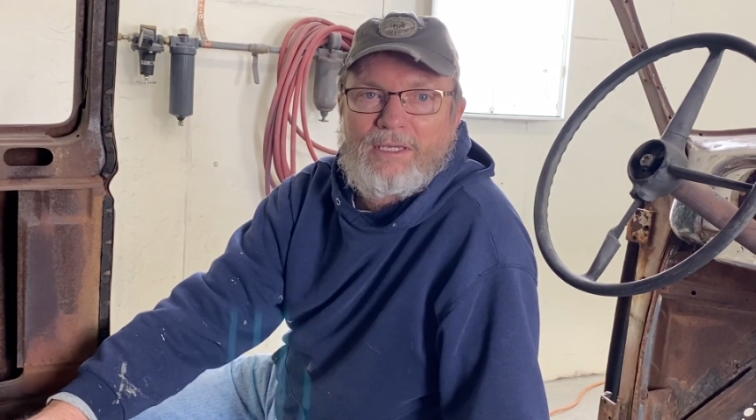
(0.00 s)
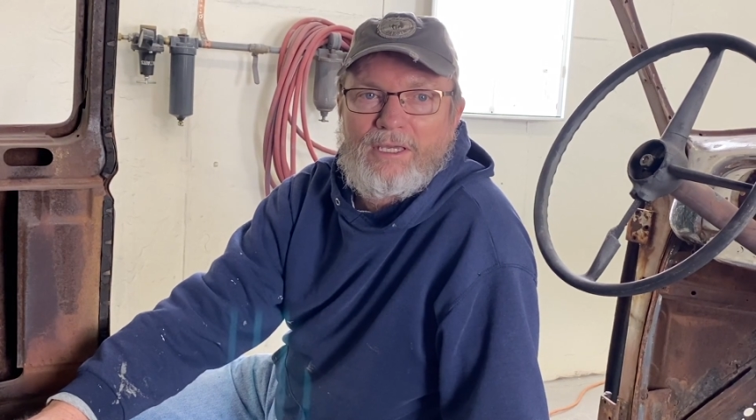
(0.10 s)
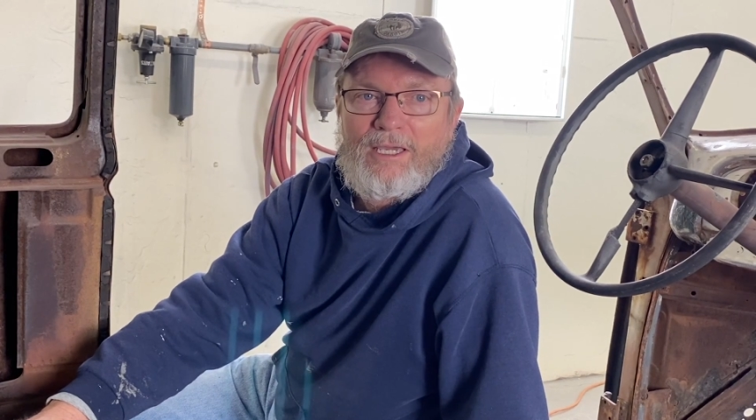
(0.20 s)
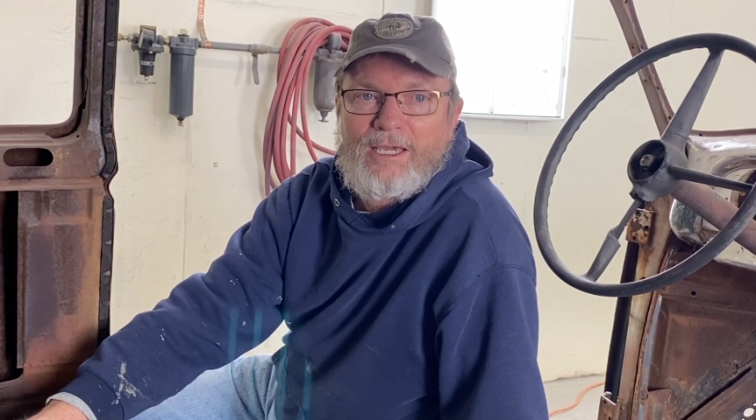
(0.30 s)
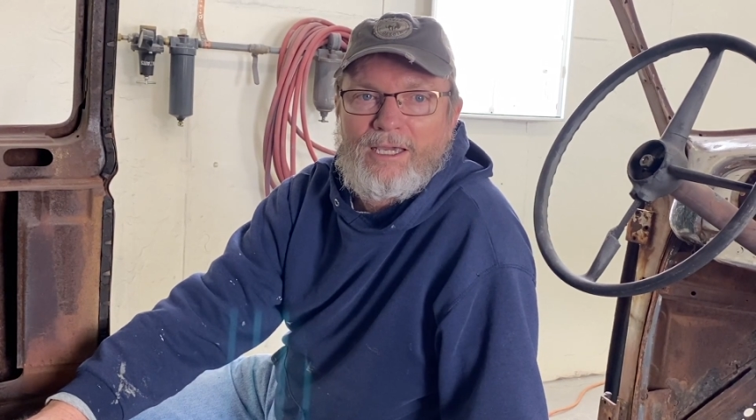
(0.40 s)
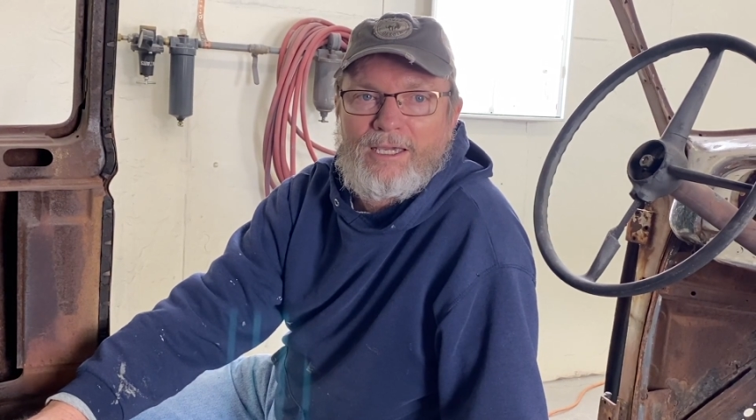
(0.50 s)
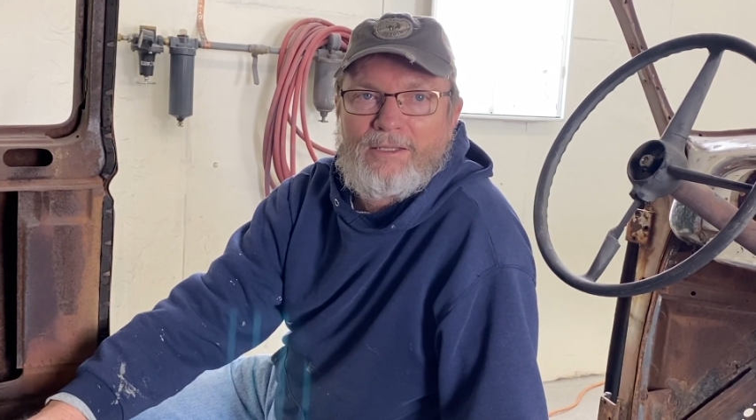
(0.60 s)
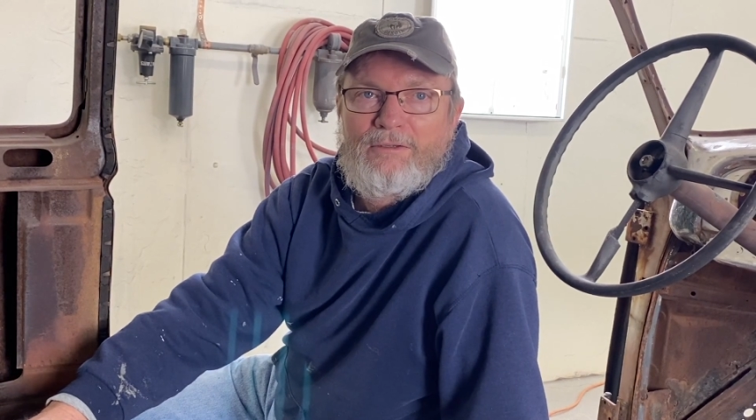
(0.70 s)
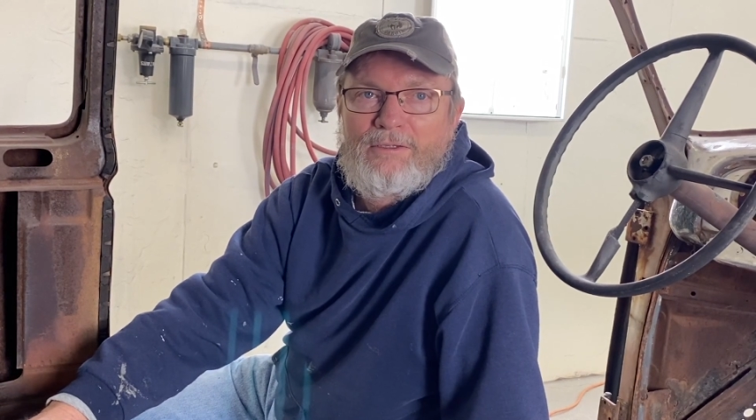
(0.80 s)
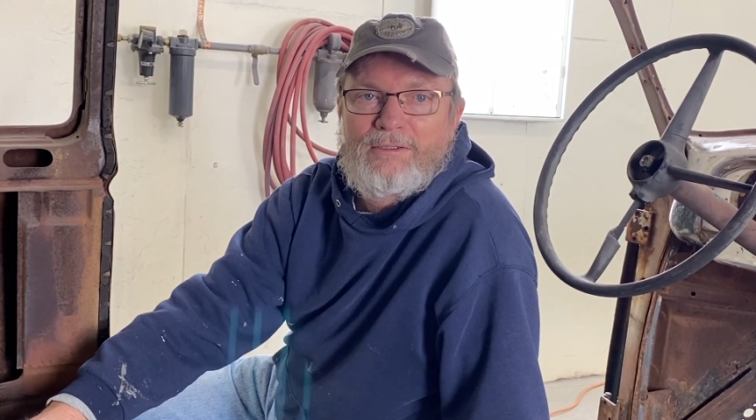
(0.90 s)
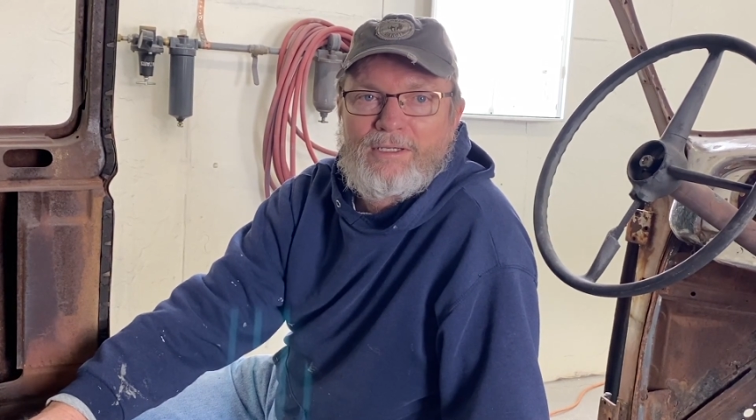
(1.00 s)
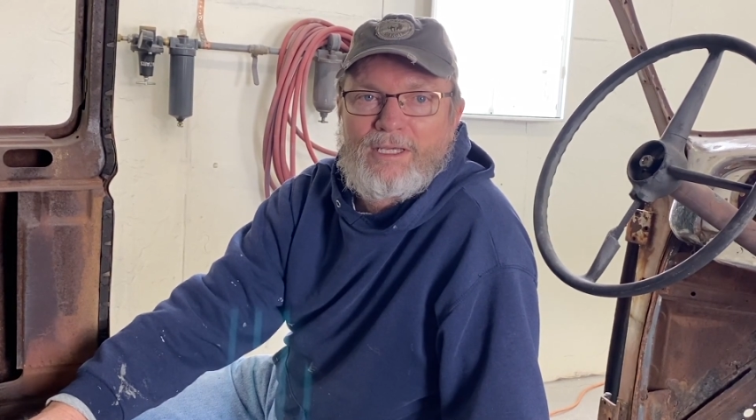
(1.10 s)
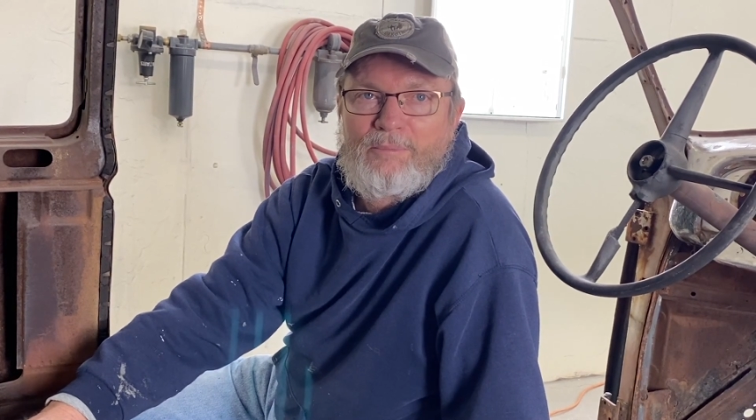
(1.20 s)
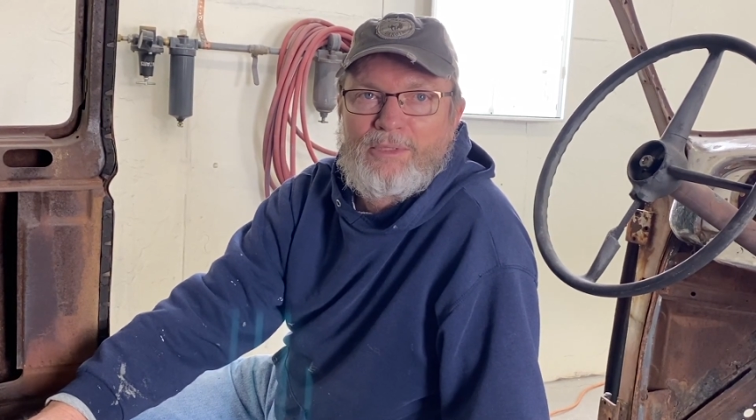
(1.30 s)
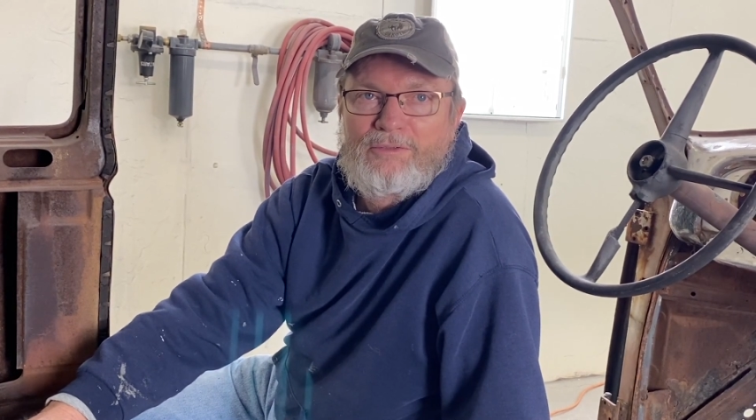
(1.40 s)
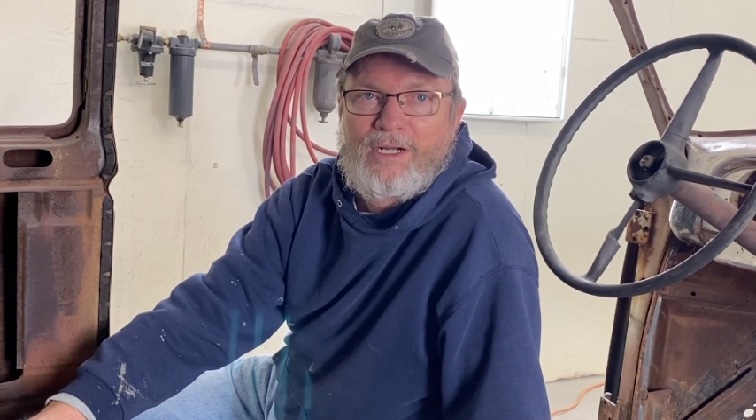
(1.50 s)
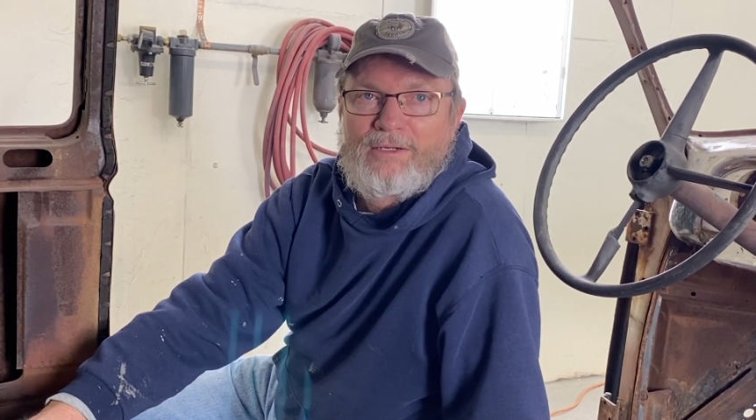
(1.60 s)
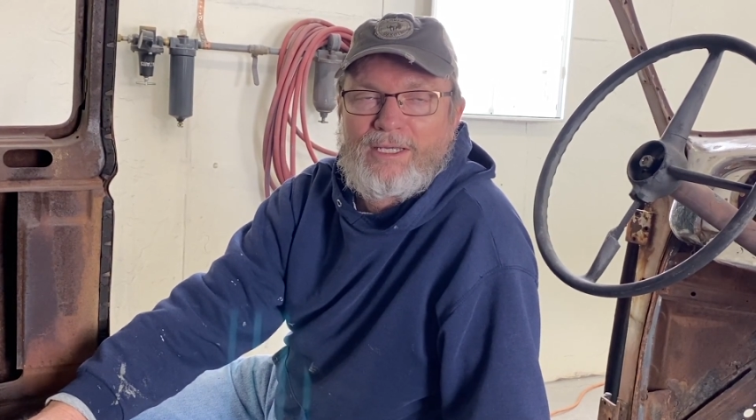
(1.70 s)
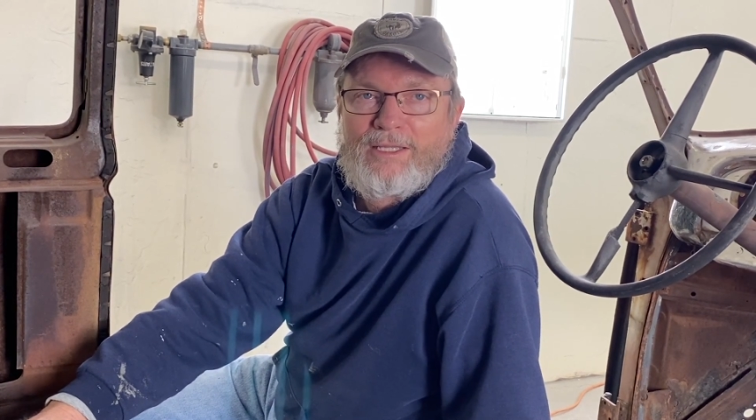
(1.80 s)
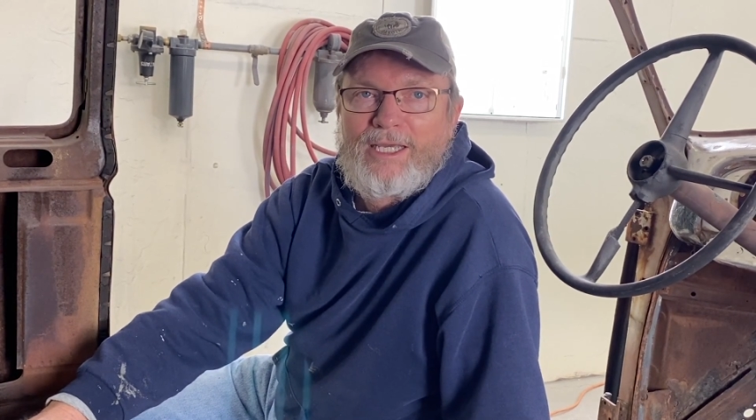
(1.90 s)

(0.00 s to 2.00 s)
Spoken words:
and I'll be starting on that